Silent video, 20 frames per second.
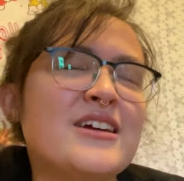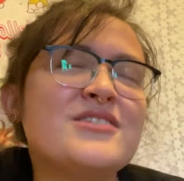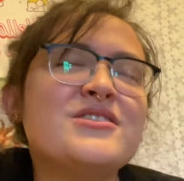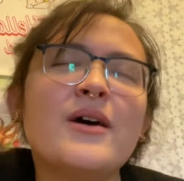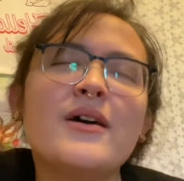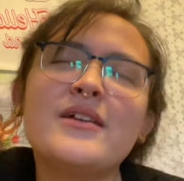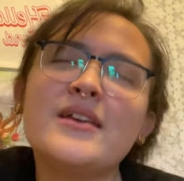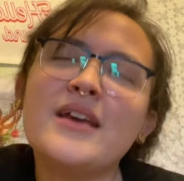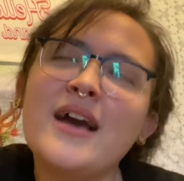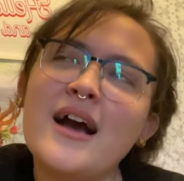
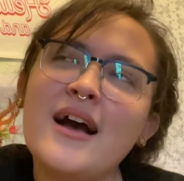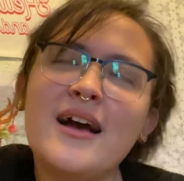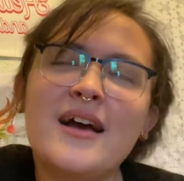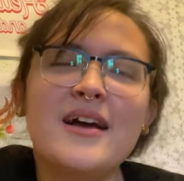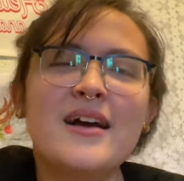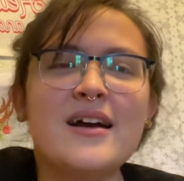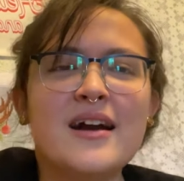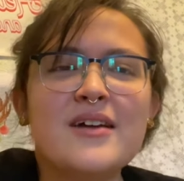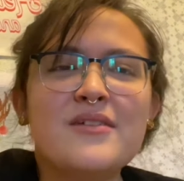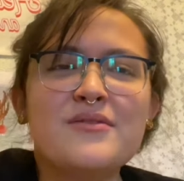So yeah,
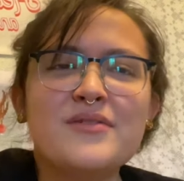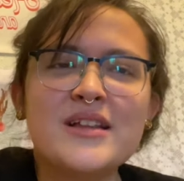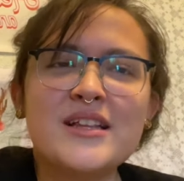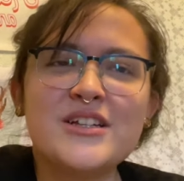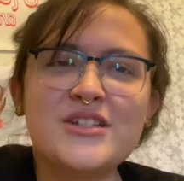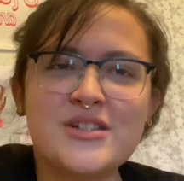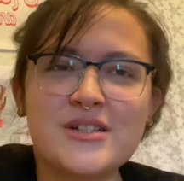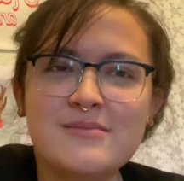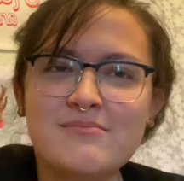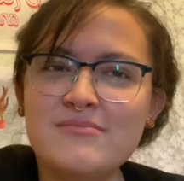I really
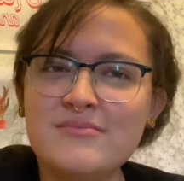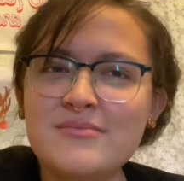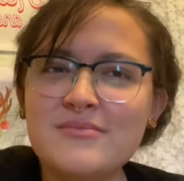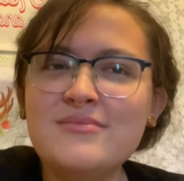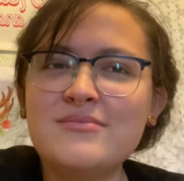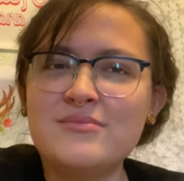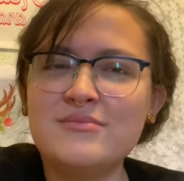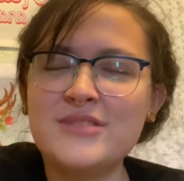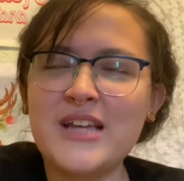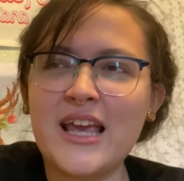should
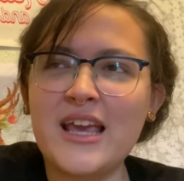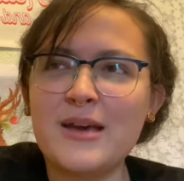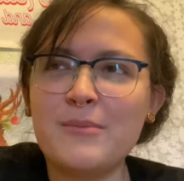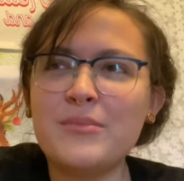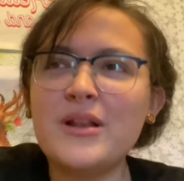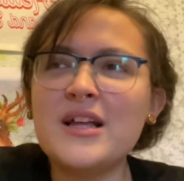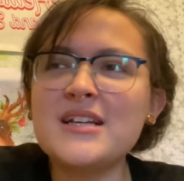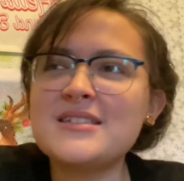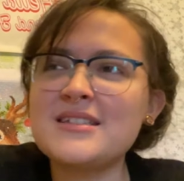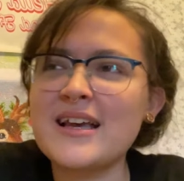take it.
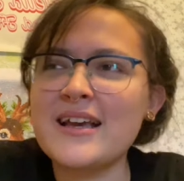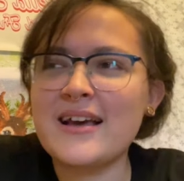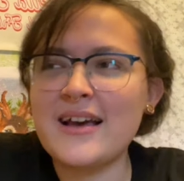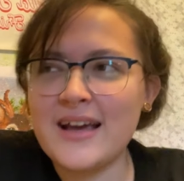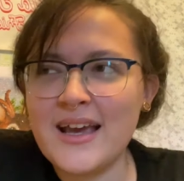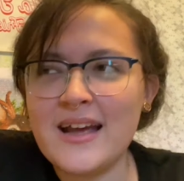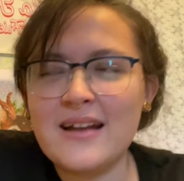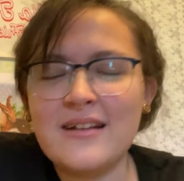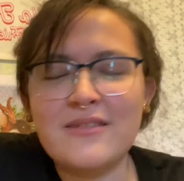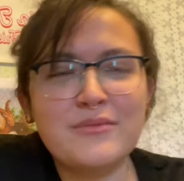Plus, like,
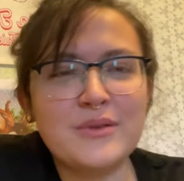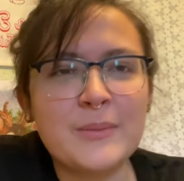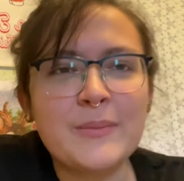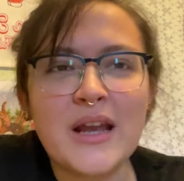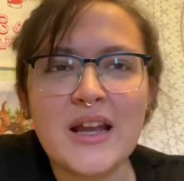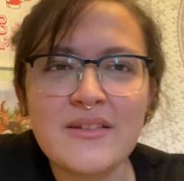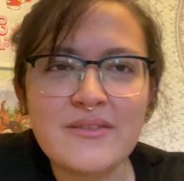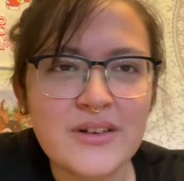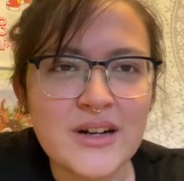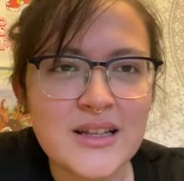again, I've been
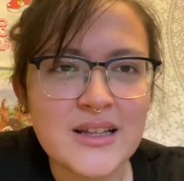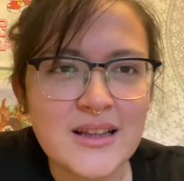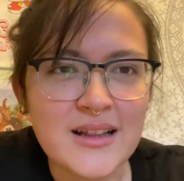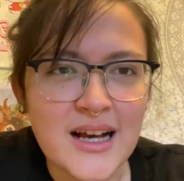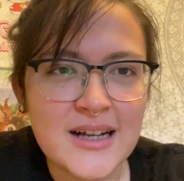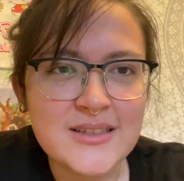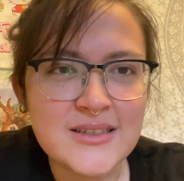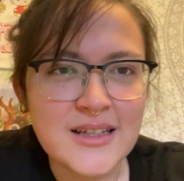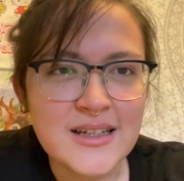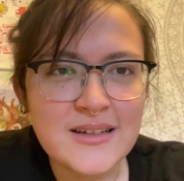paying for it the
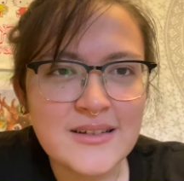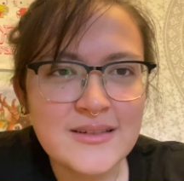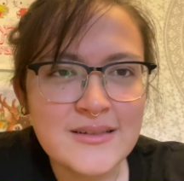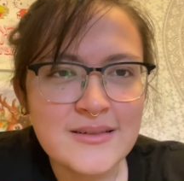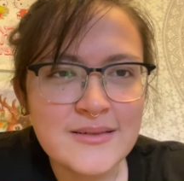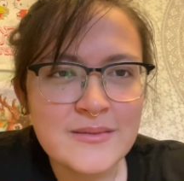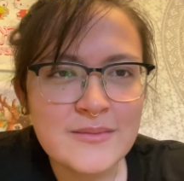last like